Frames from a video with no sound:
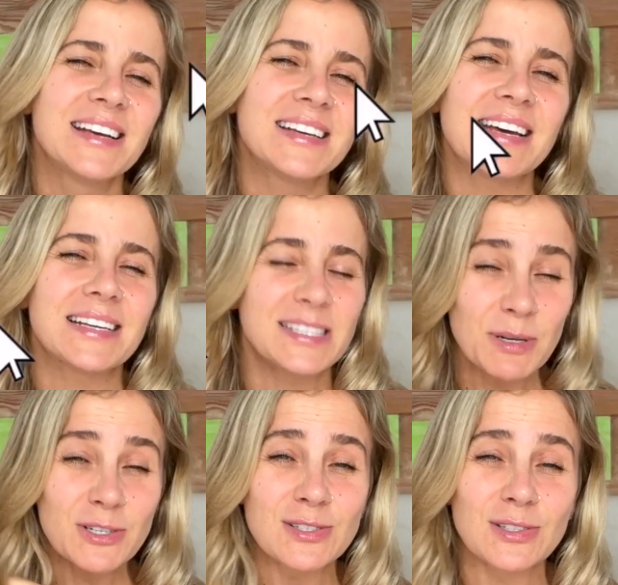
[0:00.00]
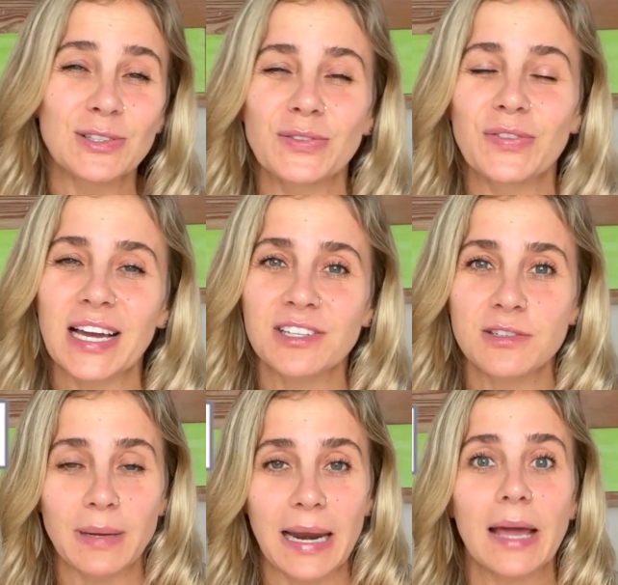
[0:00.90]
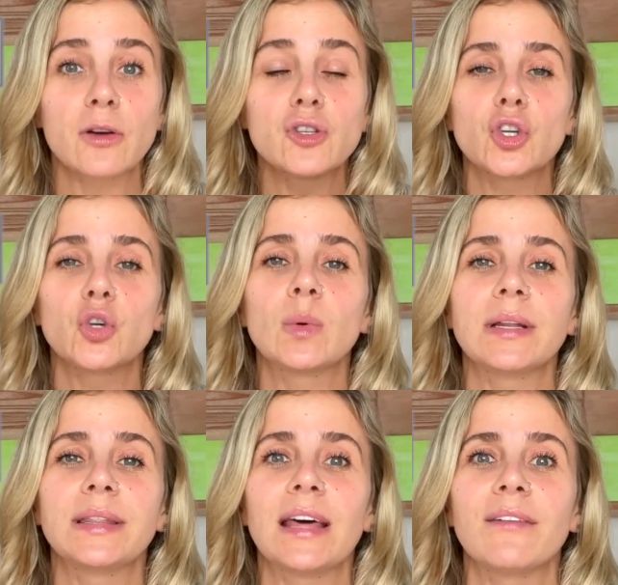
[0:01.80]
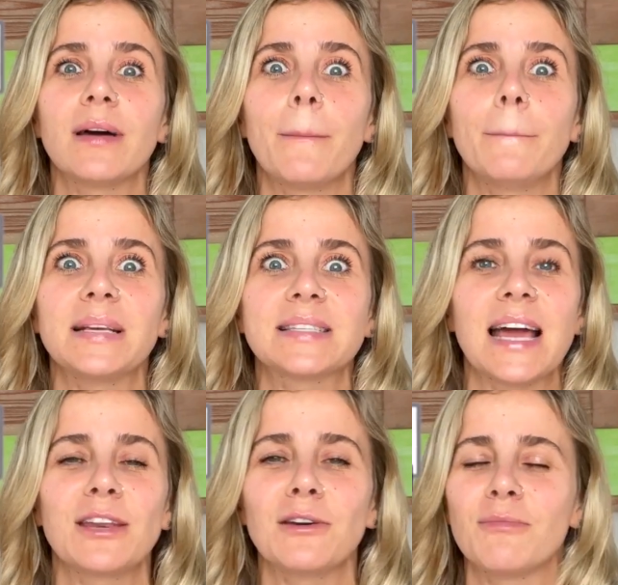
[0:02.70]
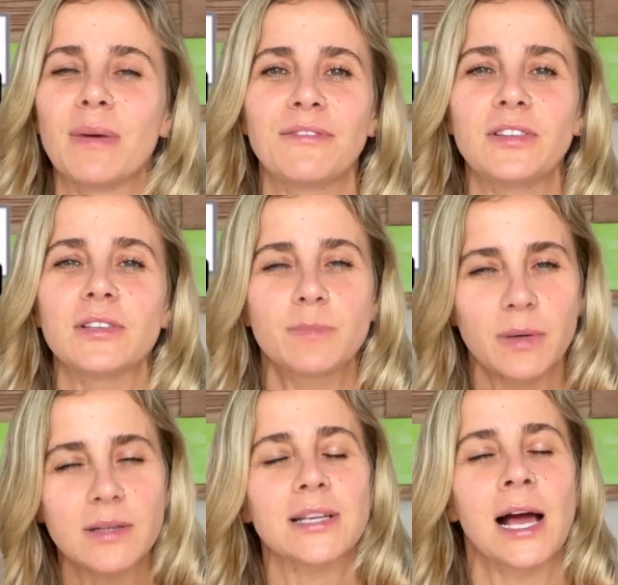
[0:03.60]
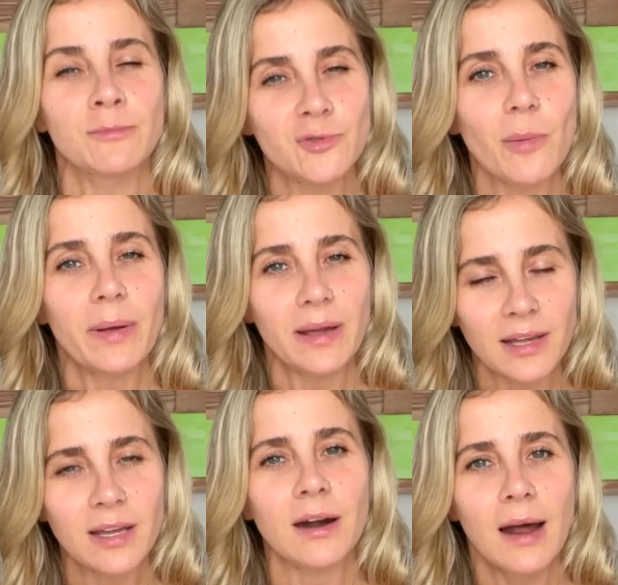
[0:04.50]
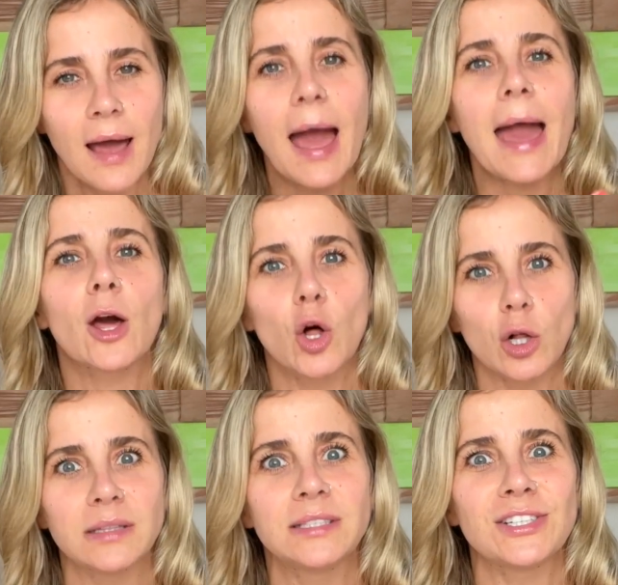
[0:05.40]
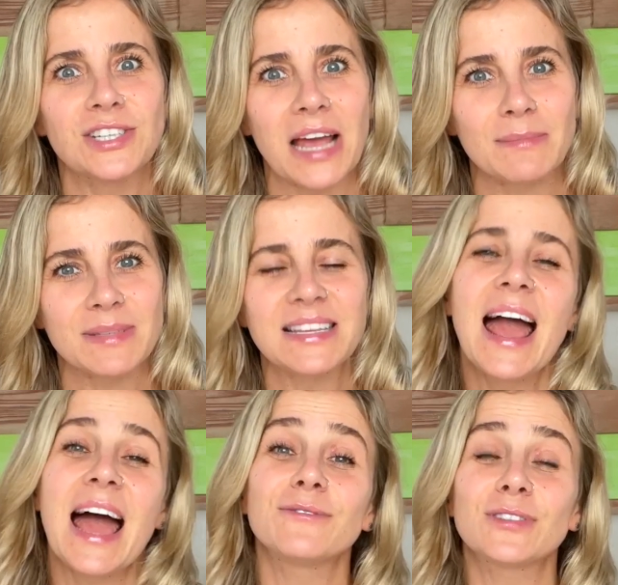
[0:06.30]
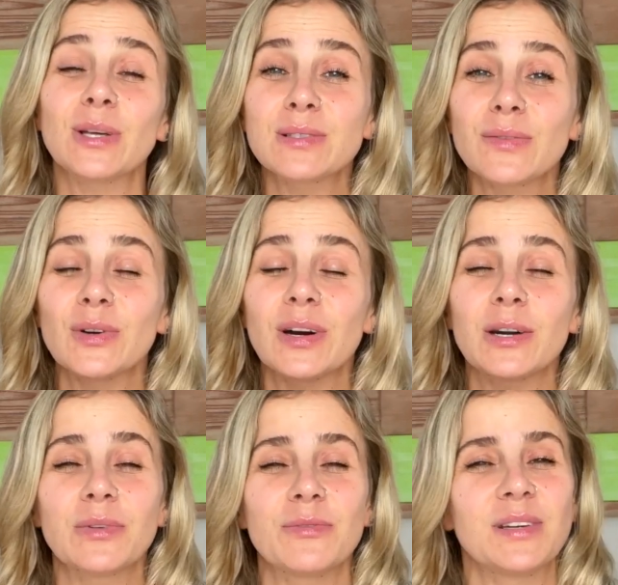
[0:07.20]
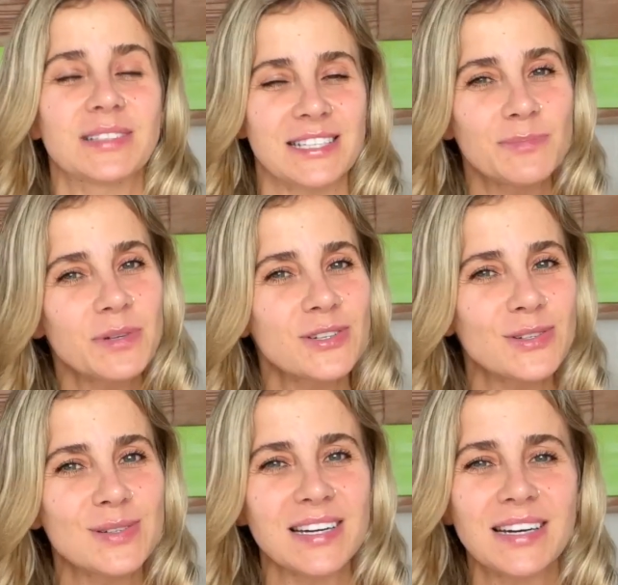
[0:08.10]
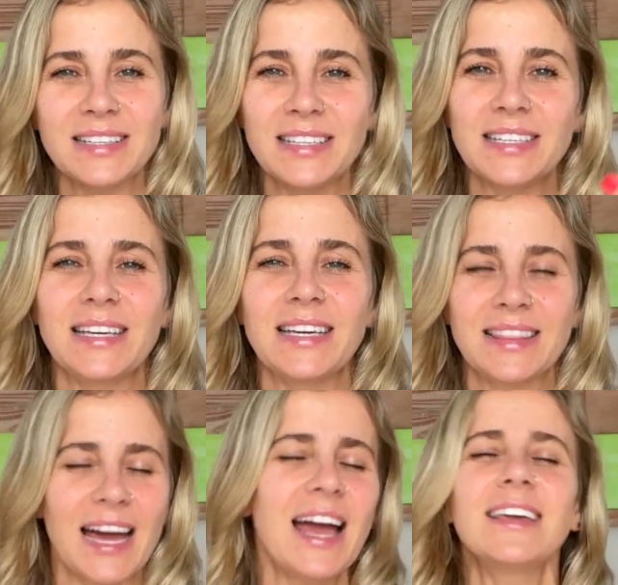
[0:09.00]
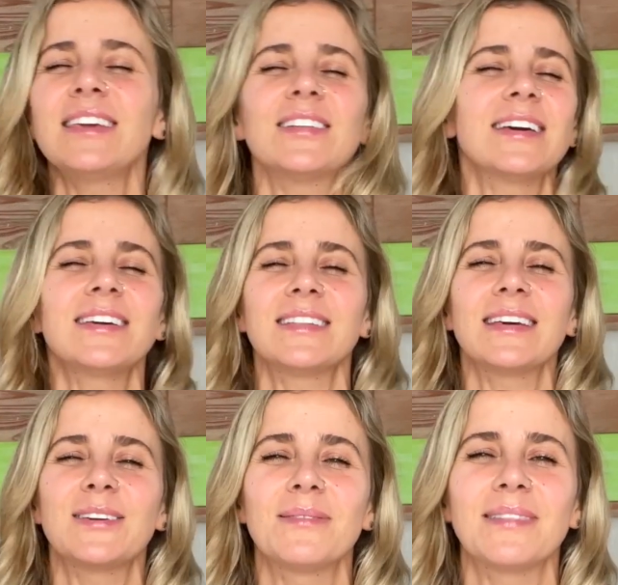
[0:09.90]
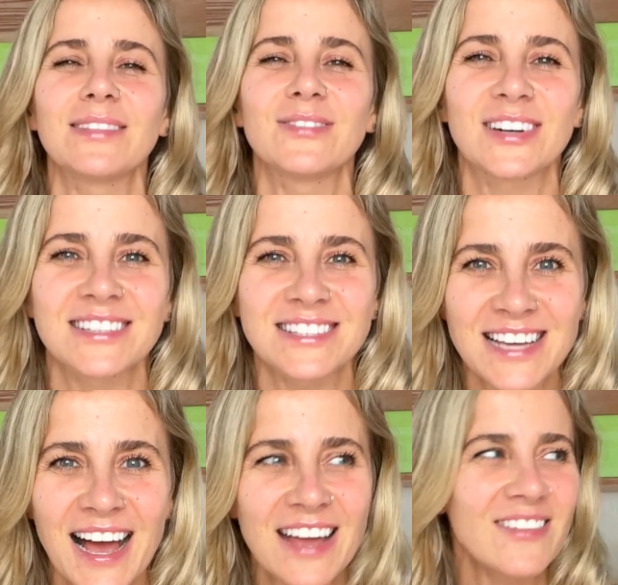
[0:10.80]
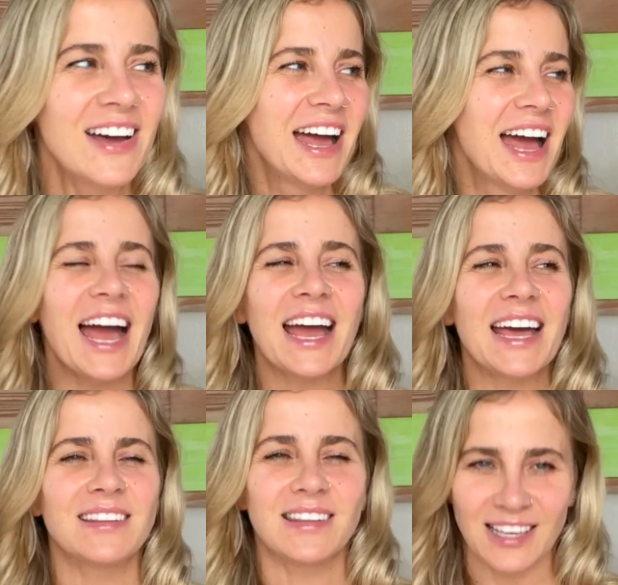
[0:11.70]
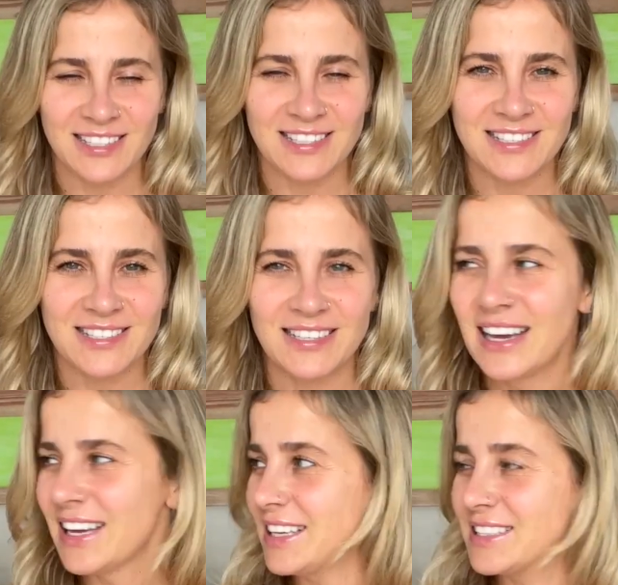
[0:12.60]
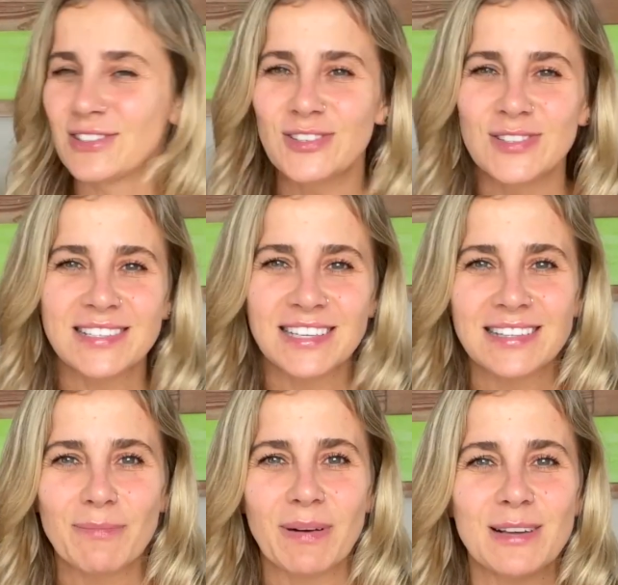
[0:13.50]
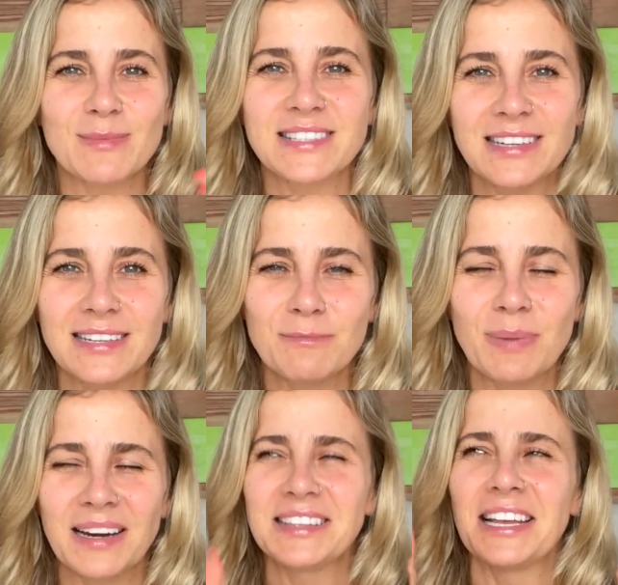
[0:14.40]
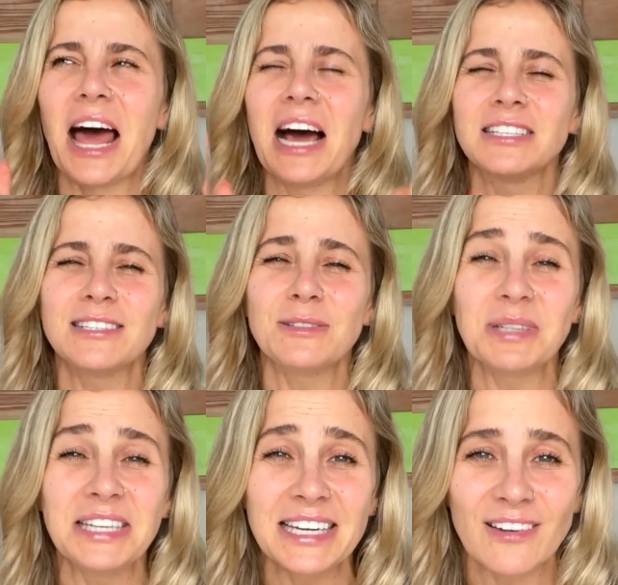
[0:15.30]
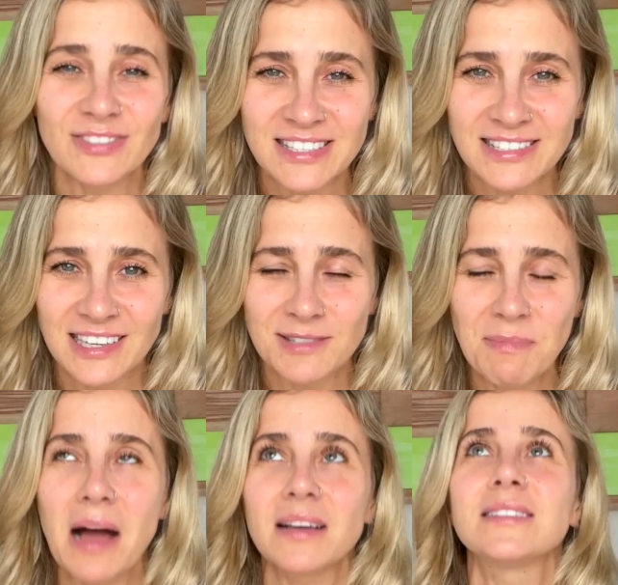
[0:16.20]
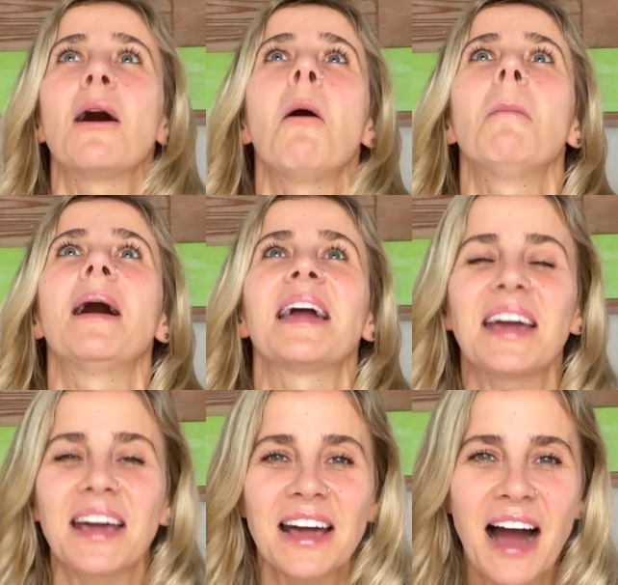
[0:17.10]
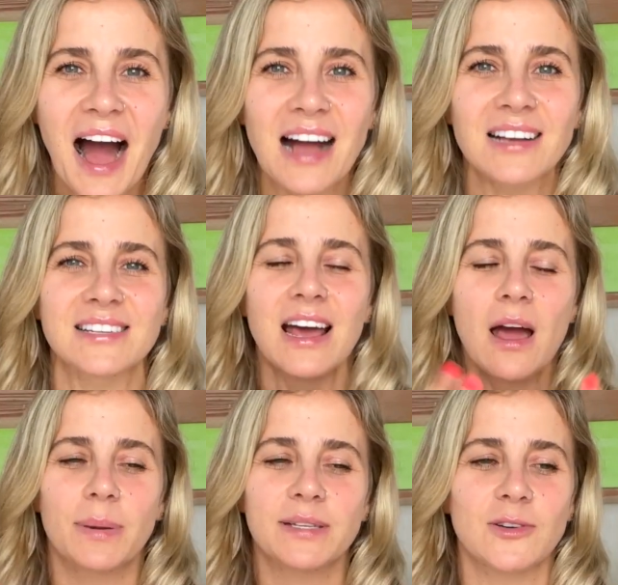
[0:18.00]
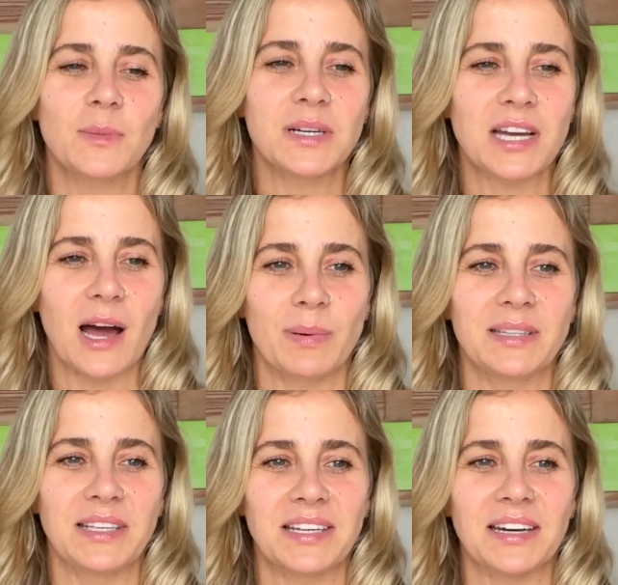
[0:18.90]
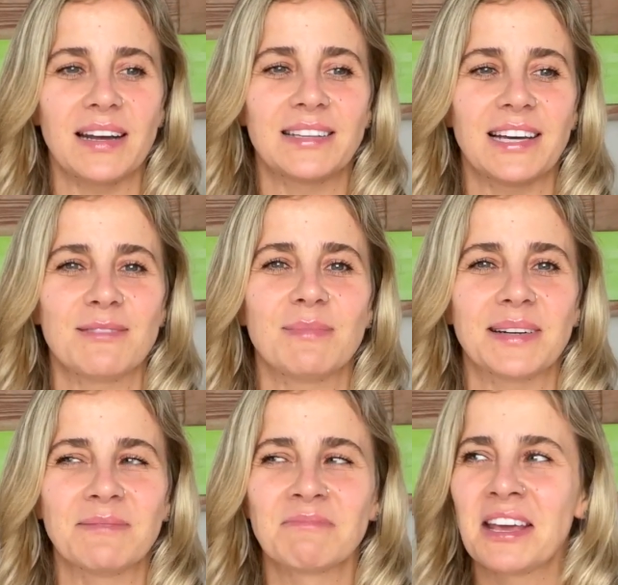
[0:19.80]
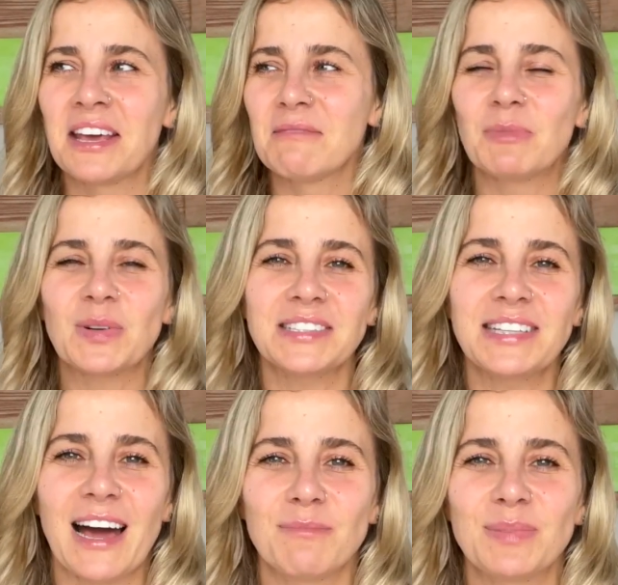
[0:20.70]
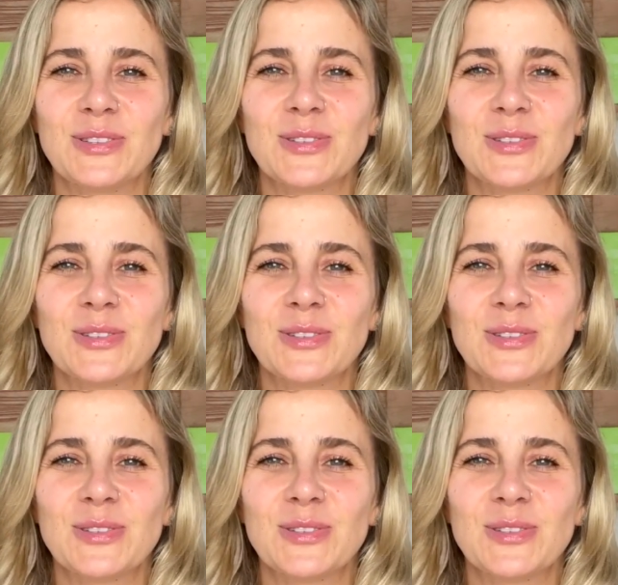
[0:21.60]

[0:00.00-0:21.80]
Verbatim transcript: Uh, smash also notification bell icon so you will never miss any of my videos because I'm dropping here a gold gems. And for those of you who are with me on that spiritual journey, thank you, thank you, thank you one more time. And yes, is a new setup. I am still in Bali the last week after six months. Oh my gosh. But so much happened here and I'm uh, more than happy to